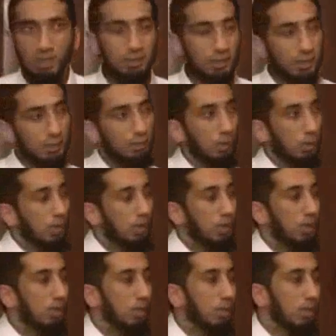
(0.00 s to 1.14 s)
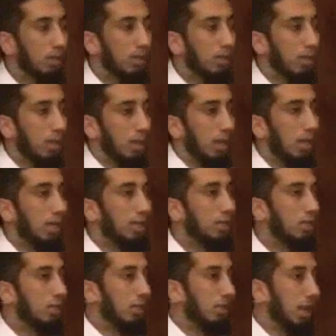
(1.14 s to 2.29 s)
this book
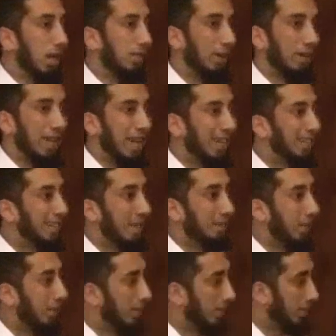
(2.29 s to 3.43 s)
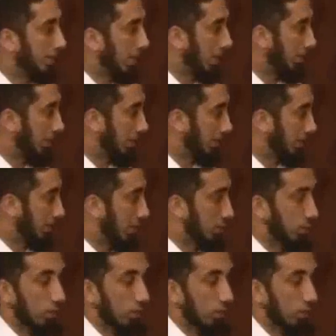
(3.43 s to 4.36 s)
is a very academic kind of exercise.